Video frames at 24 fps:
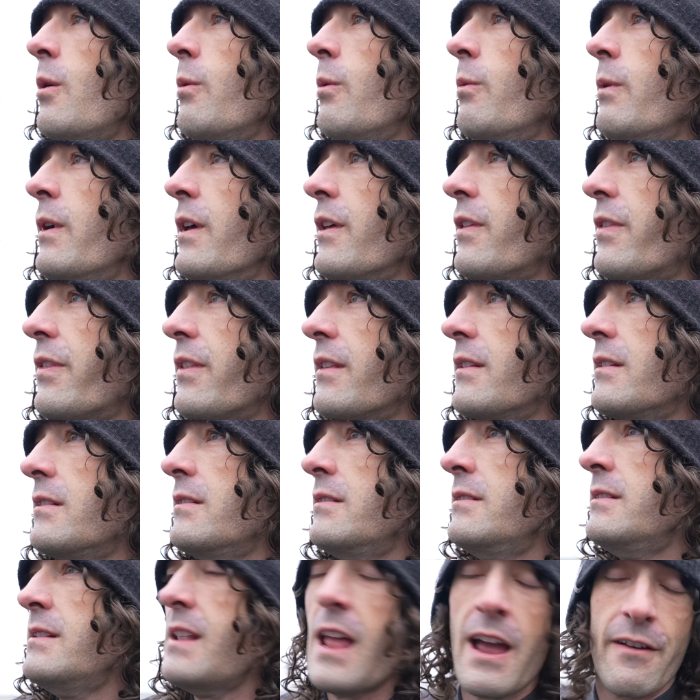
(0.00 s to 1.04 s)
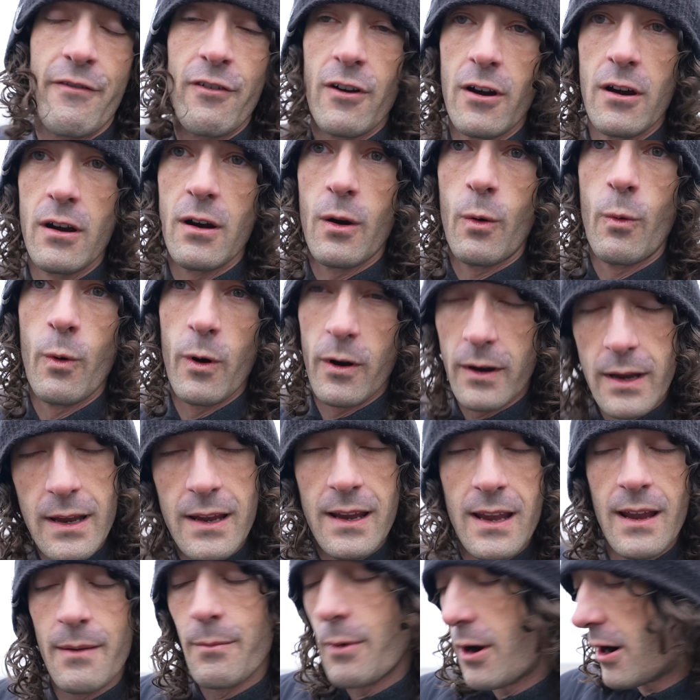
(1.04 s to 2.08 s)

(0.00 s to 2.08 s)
with never working him